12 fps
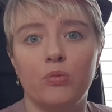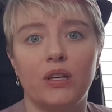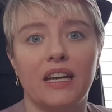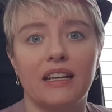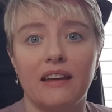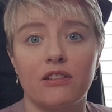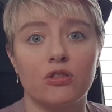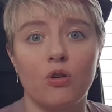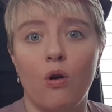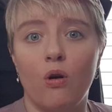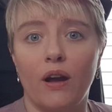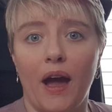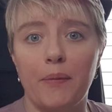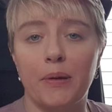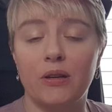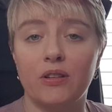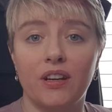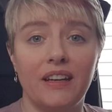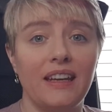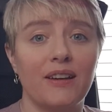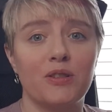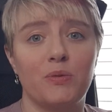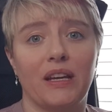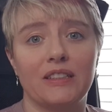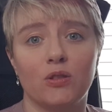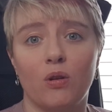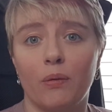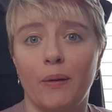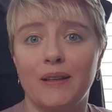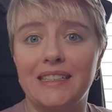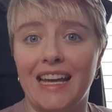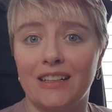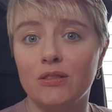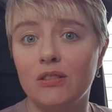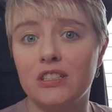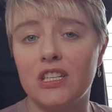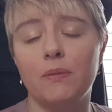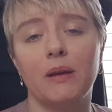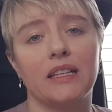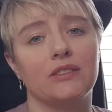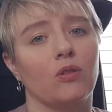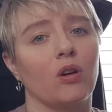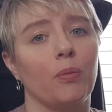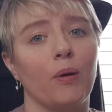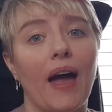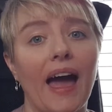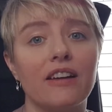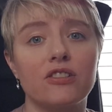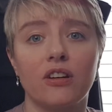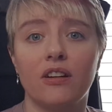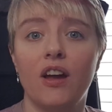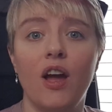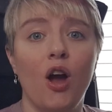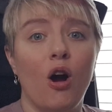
We can either talk about careers, we can talk about technology, we can talk about Azure,